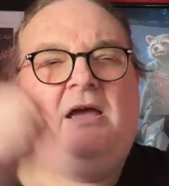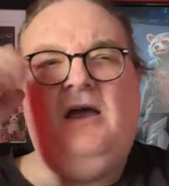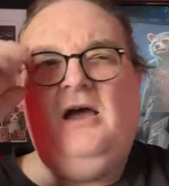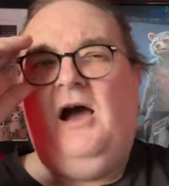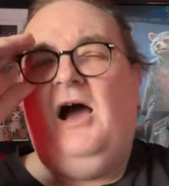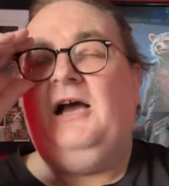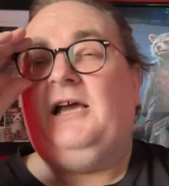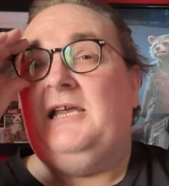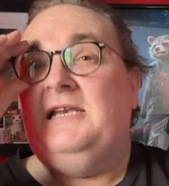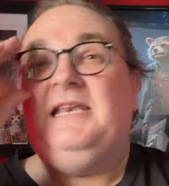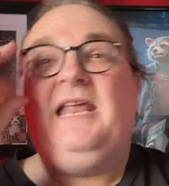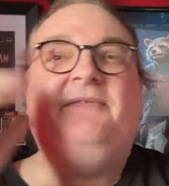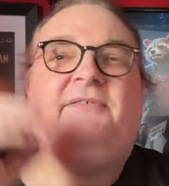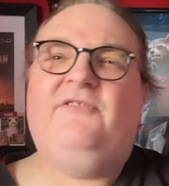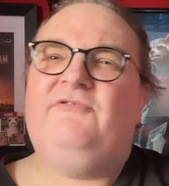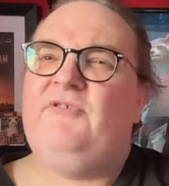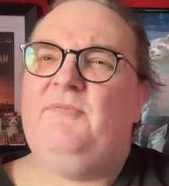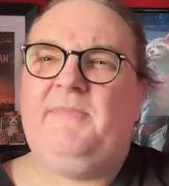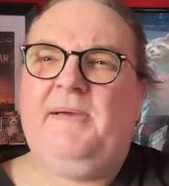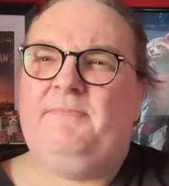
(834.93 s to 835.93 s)
I can
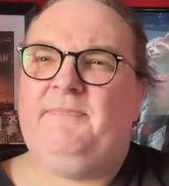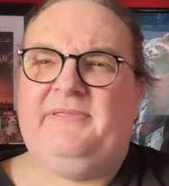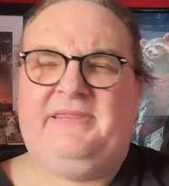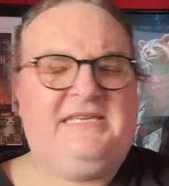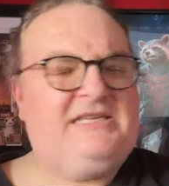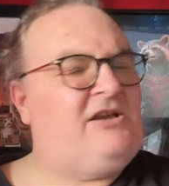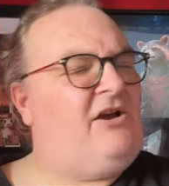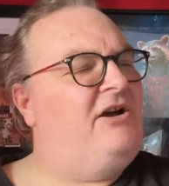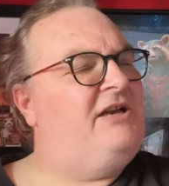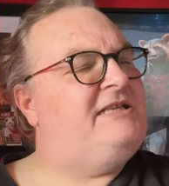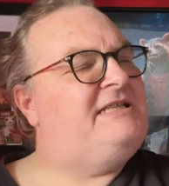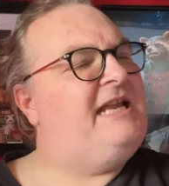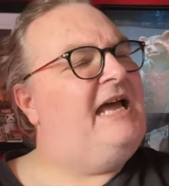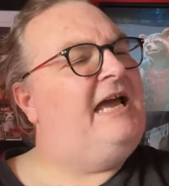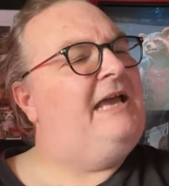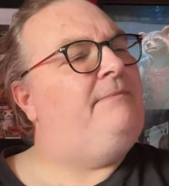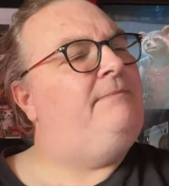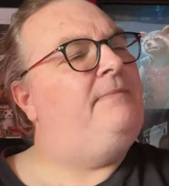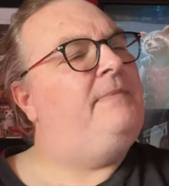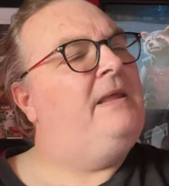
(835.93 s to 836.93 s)
never remember this guy's
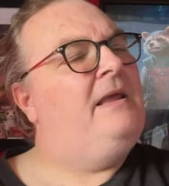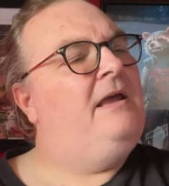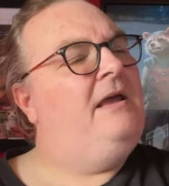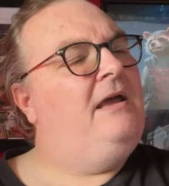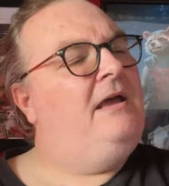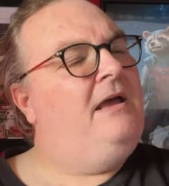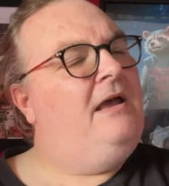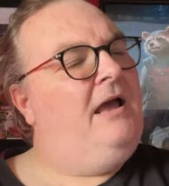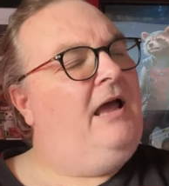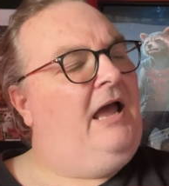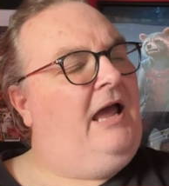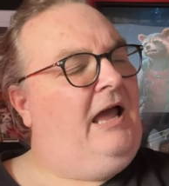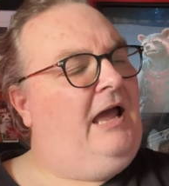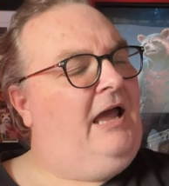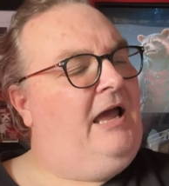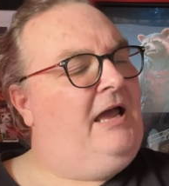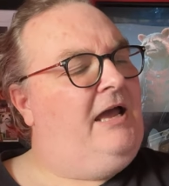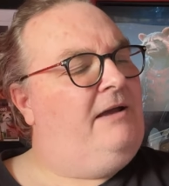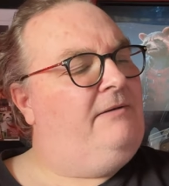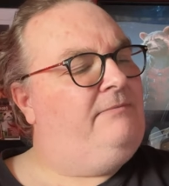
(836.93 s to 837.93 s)
name,
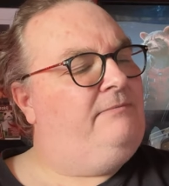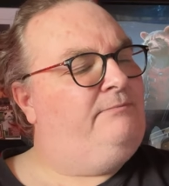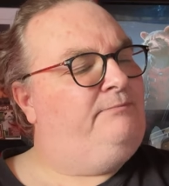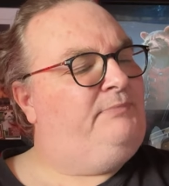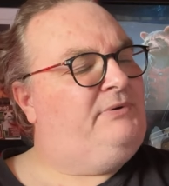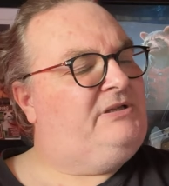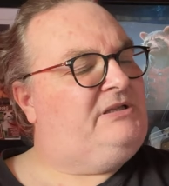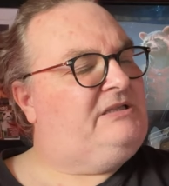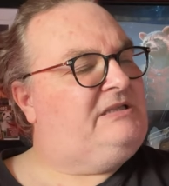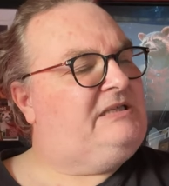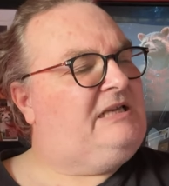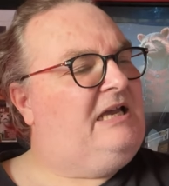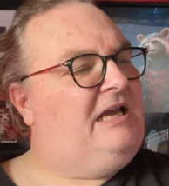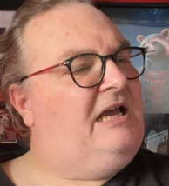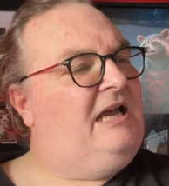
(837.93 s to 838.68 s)
but